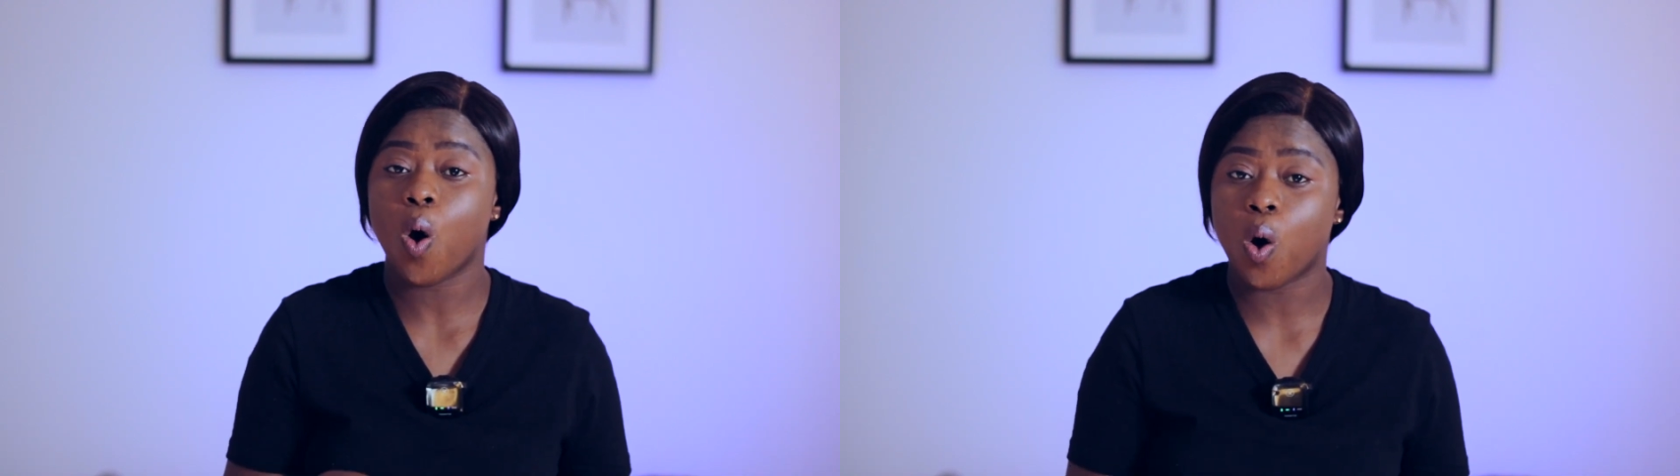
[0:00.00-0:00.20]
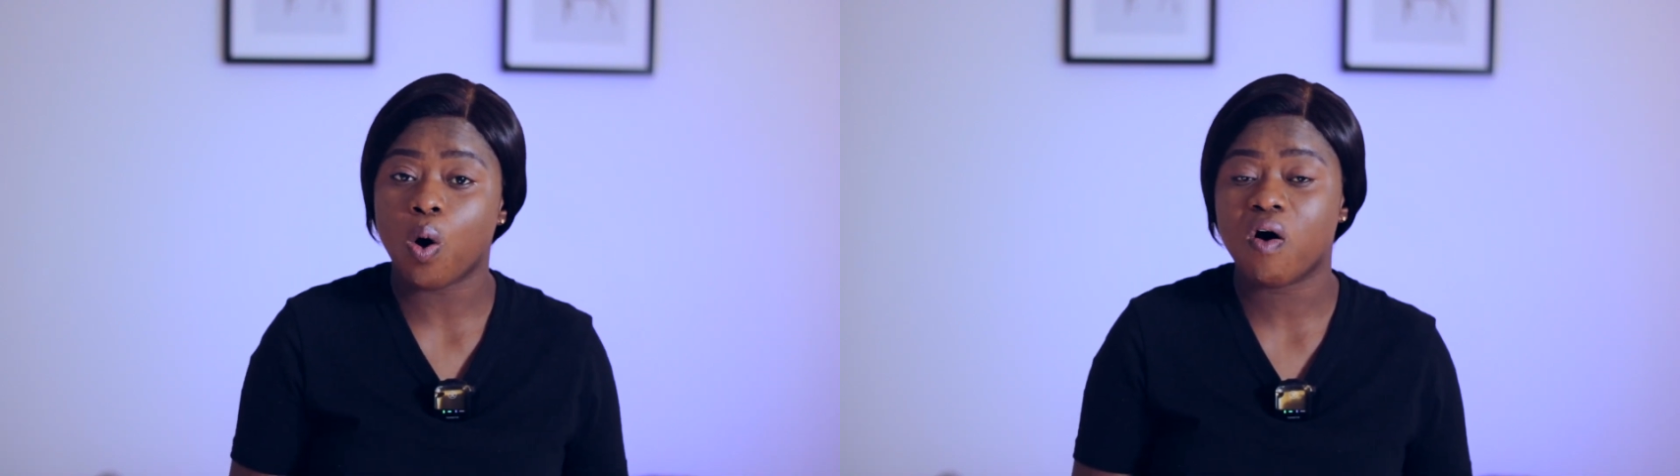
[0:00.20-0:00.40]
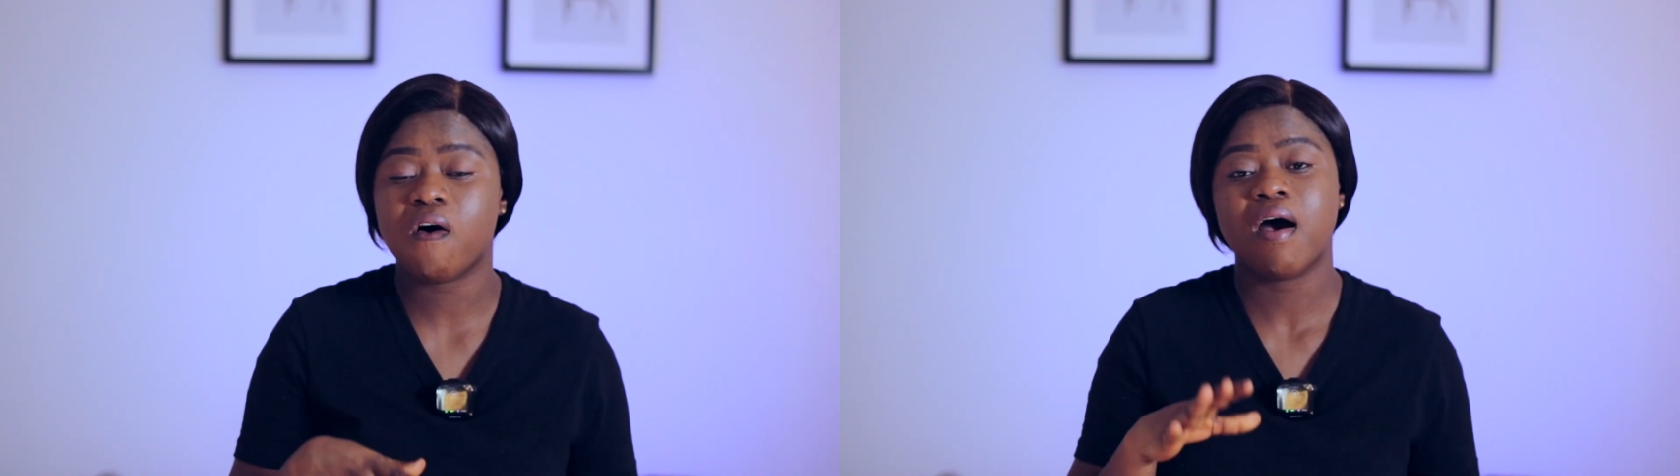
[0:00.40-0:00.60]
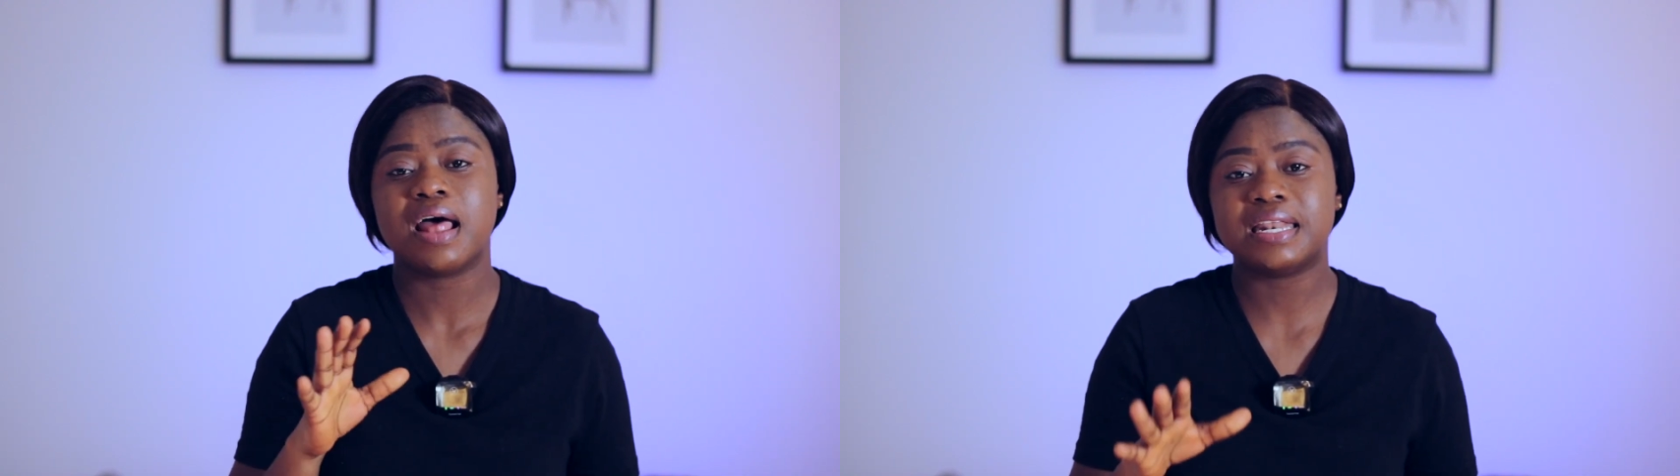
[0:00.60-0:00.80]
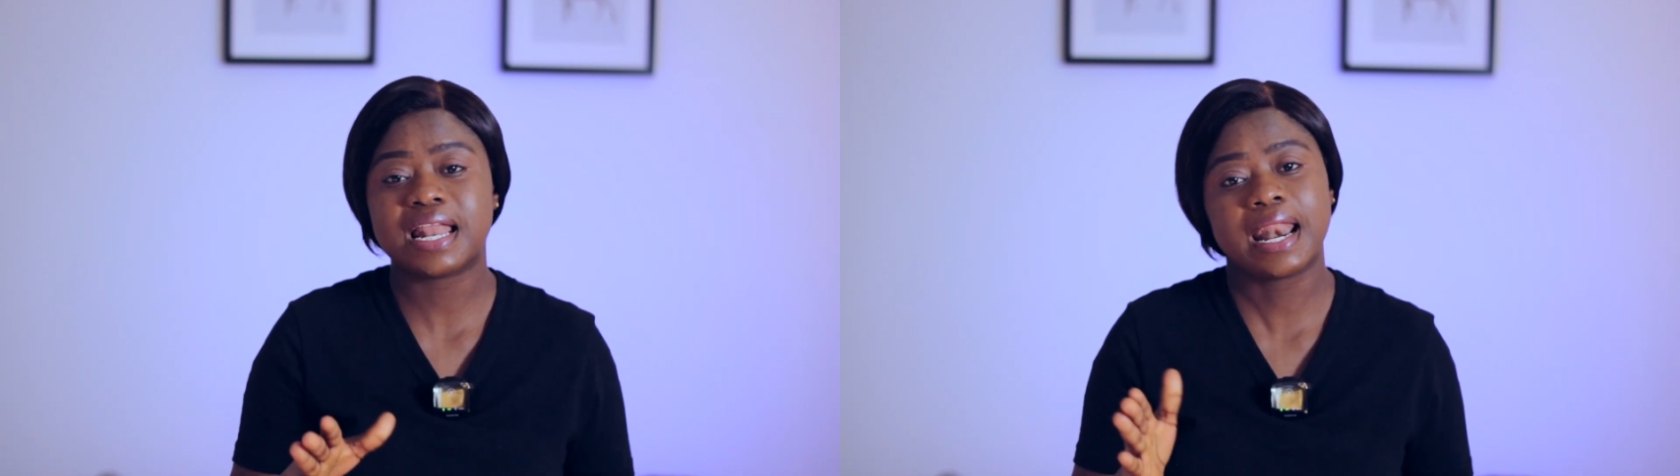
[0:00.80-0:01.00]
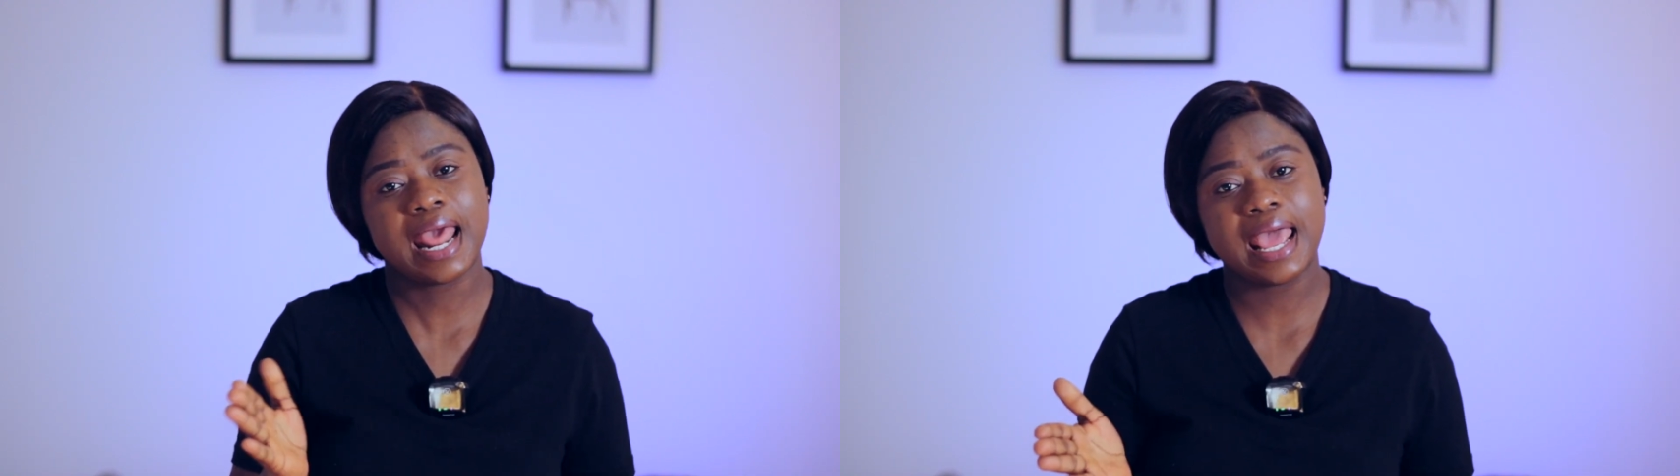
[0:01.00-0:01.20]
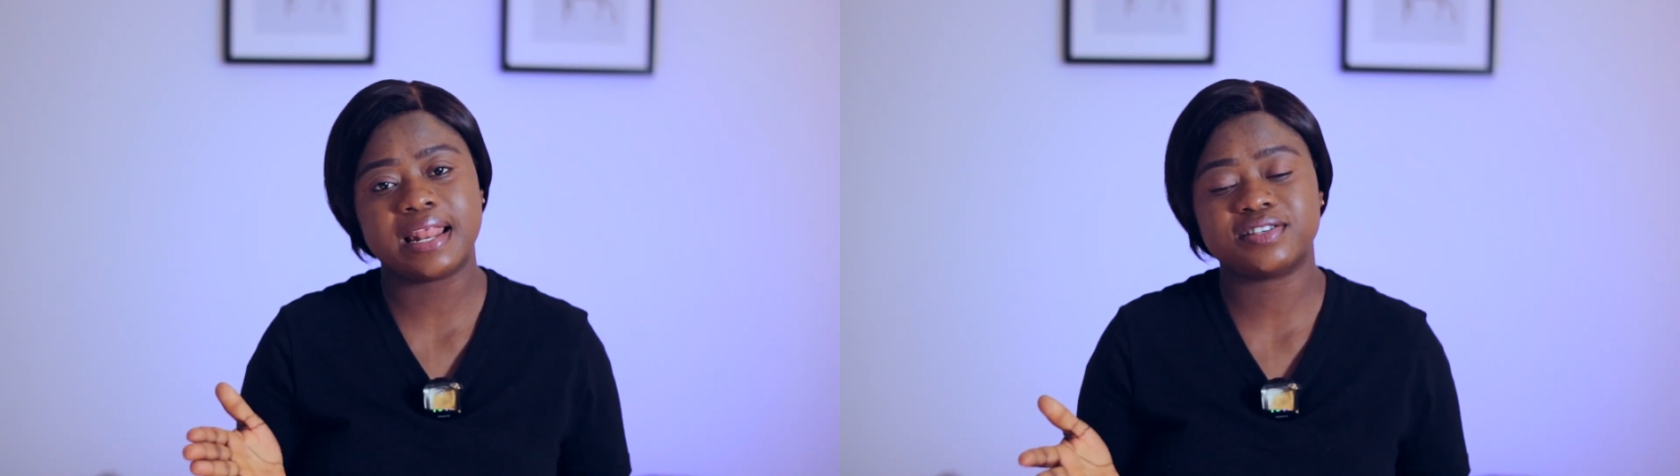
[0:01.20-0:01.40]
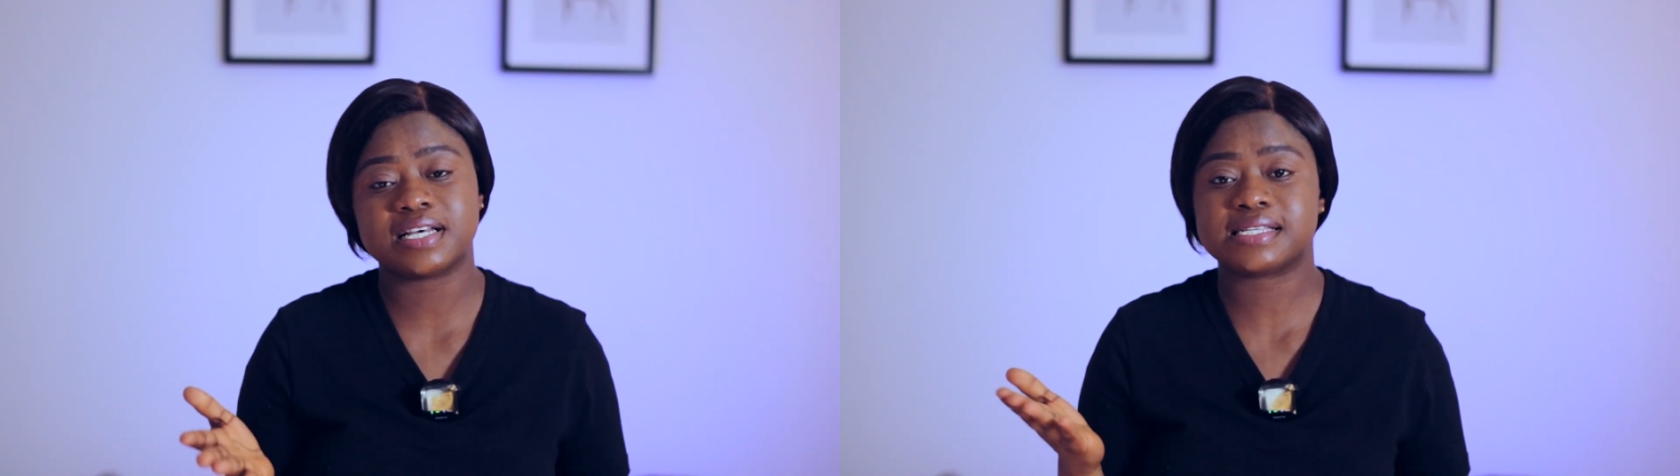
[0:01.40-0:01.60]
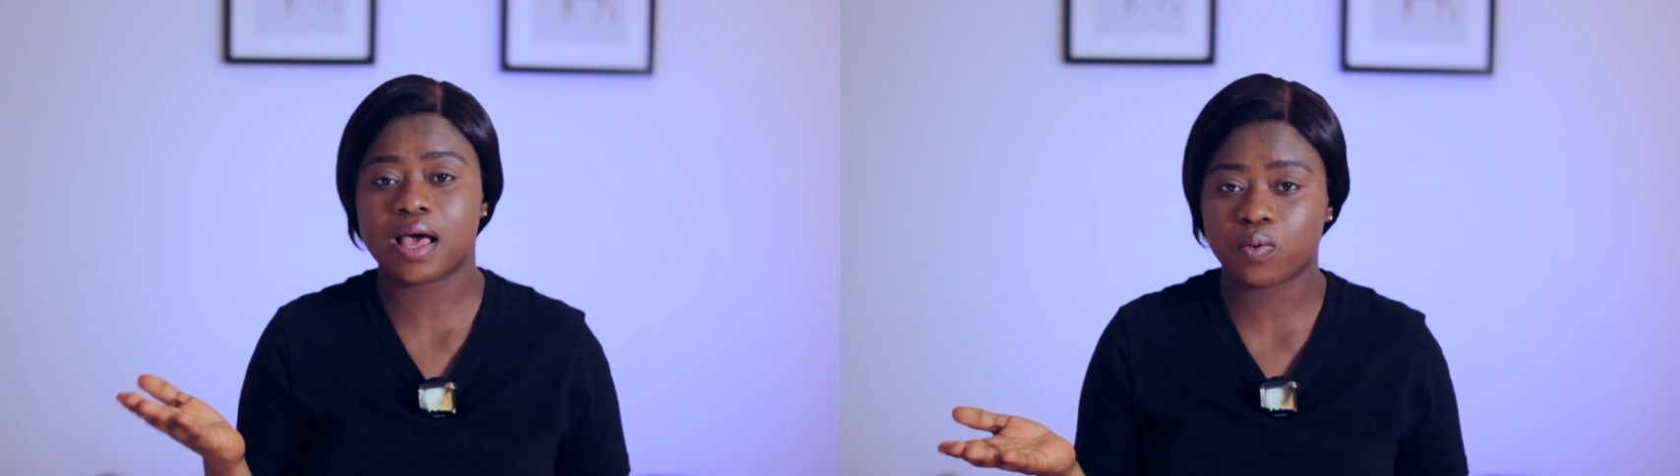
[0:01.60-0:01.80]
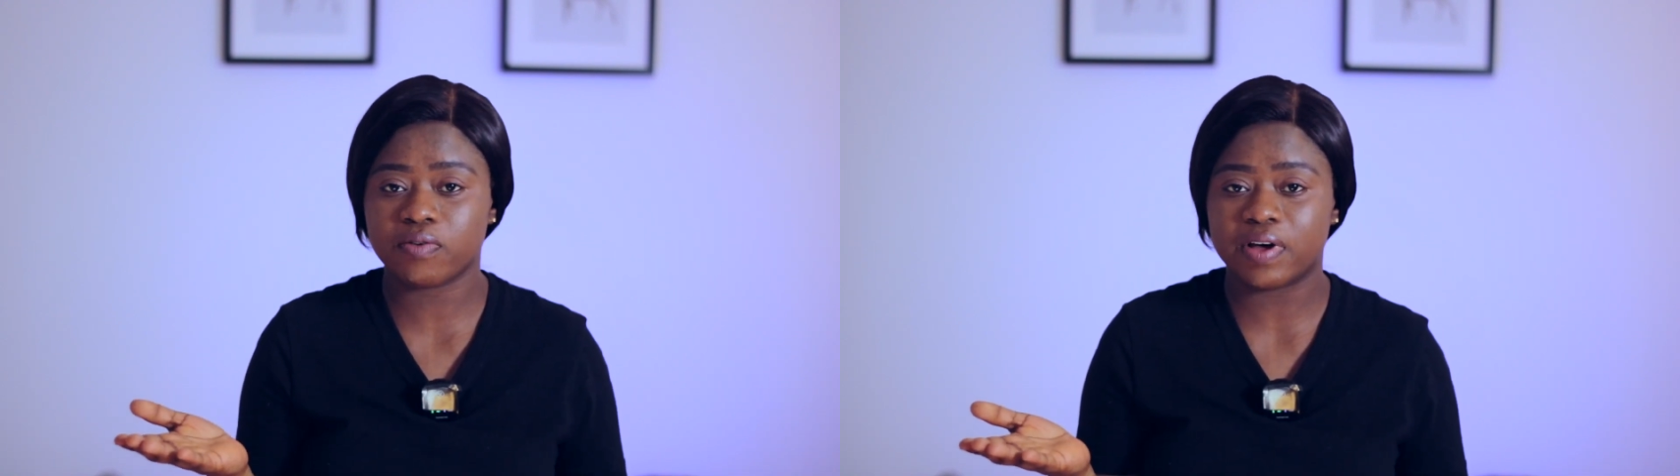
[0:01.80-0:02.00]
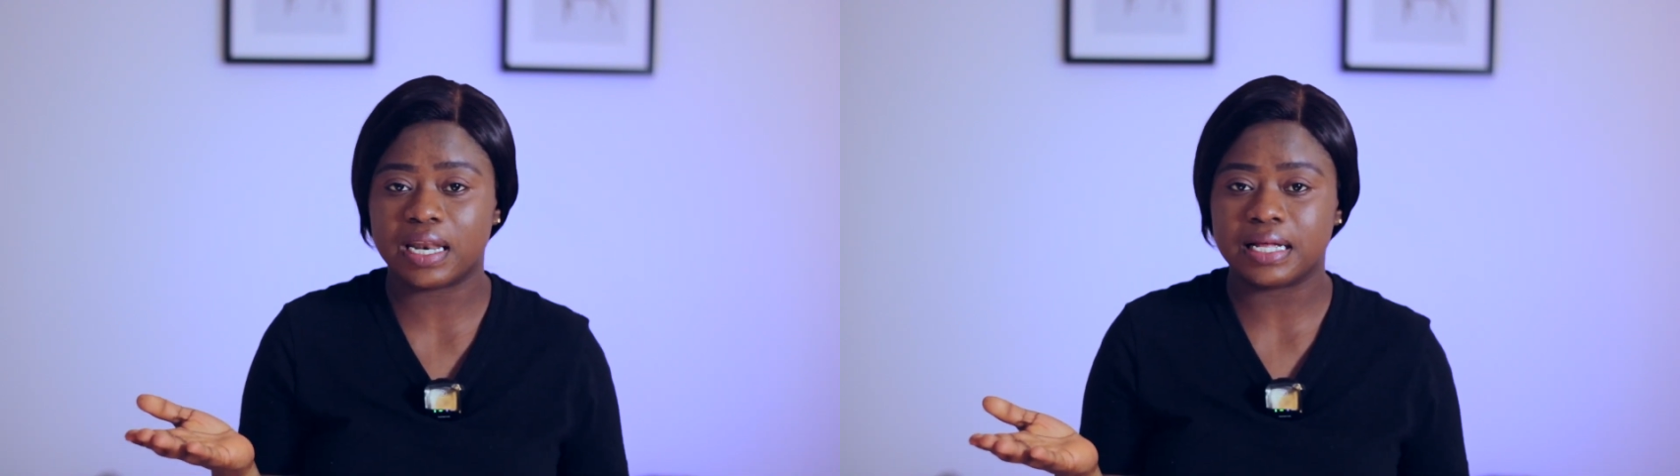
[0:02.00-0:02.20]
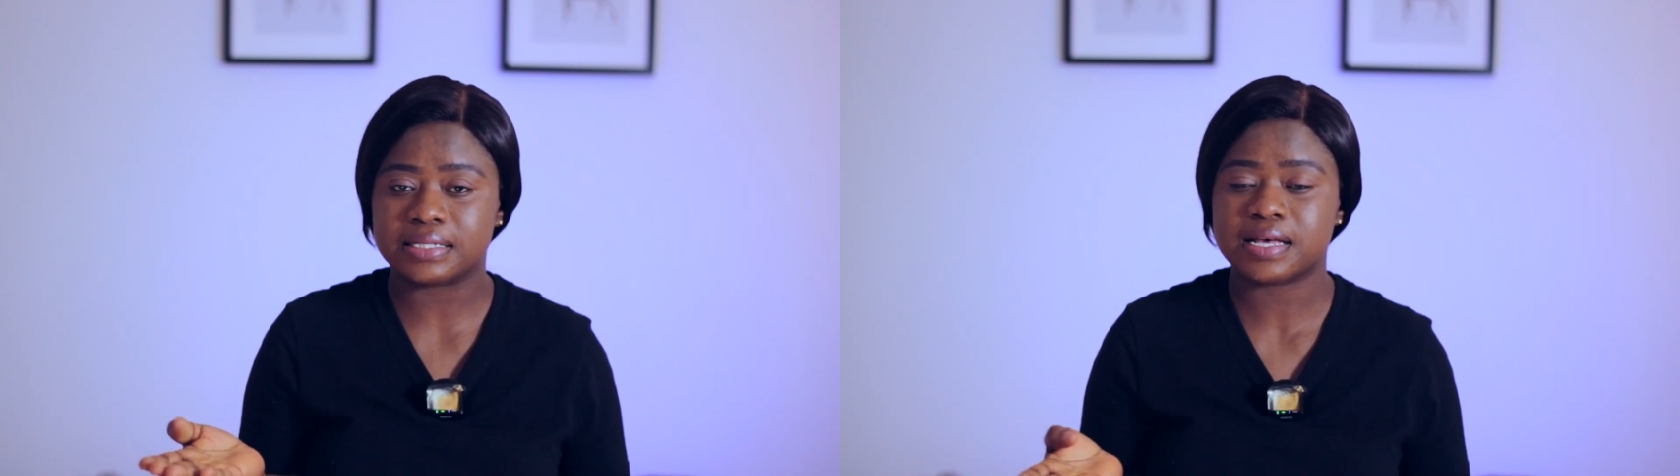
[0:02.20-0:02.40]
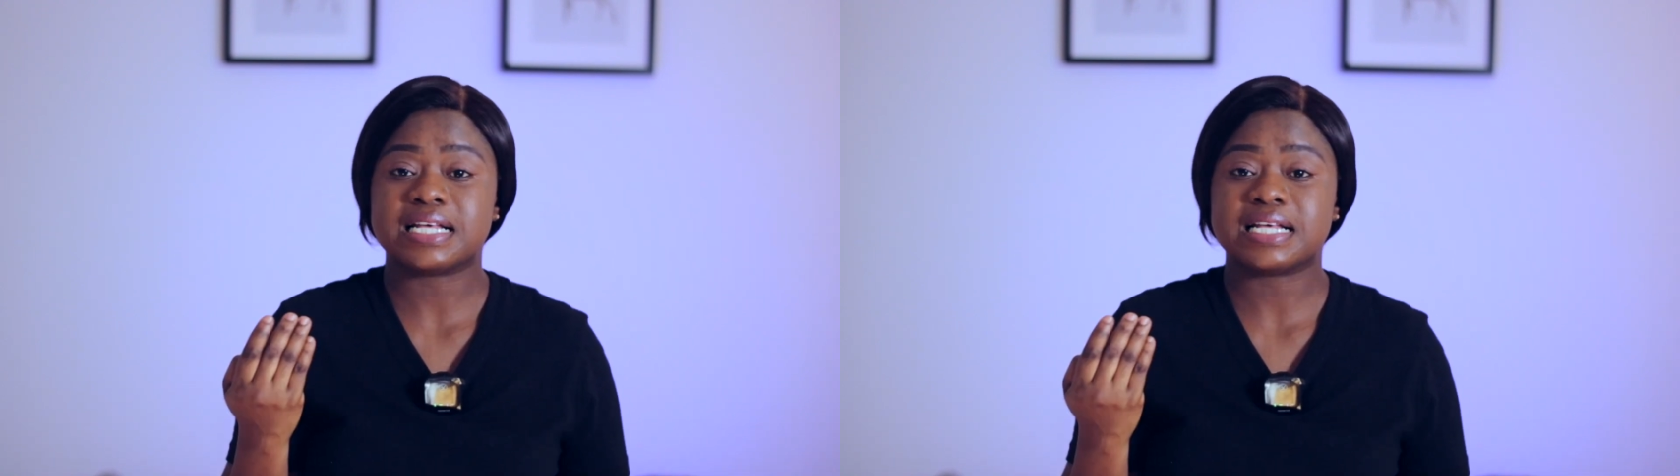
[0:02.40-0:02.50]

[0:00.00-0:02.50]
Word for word: or non-N H S equivalent.